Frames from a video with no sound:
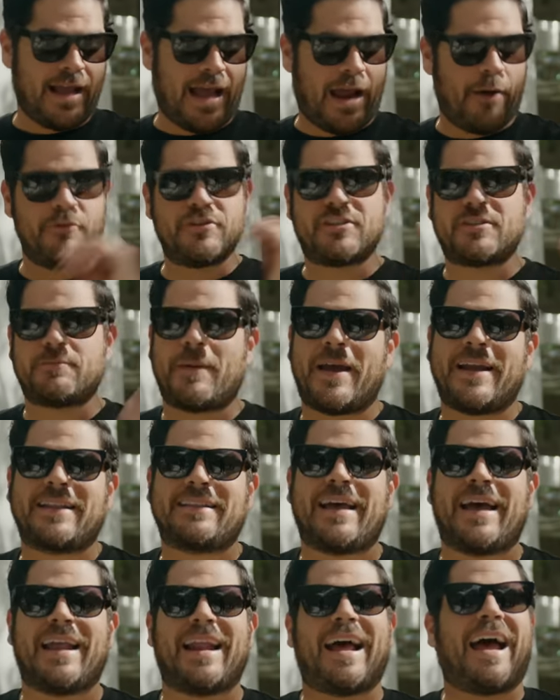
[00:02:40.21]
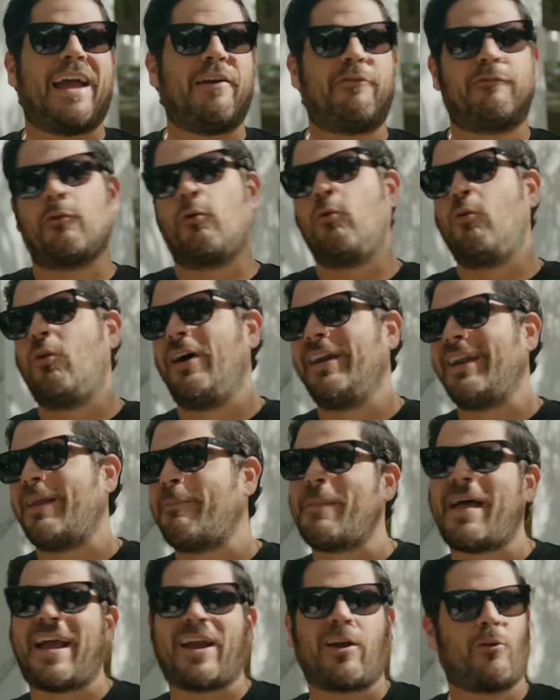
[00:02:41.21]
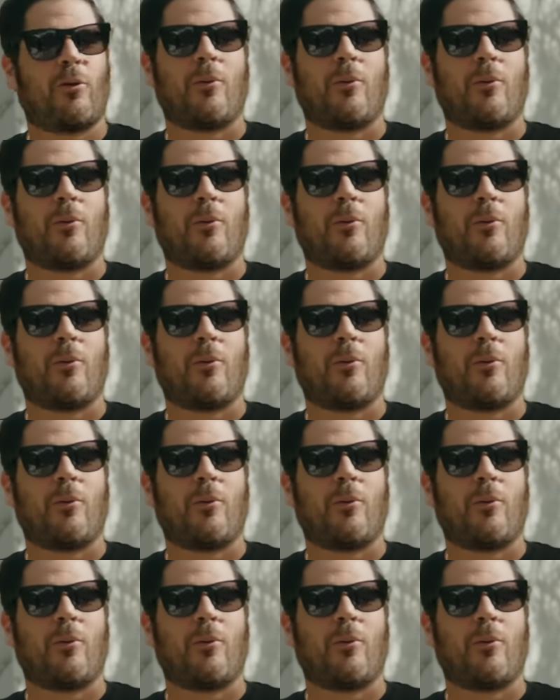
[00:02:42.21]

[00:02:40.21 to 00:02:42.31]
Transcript: I respect that. I, for one, am not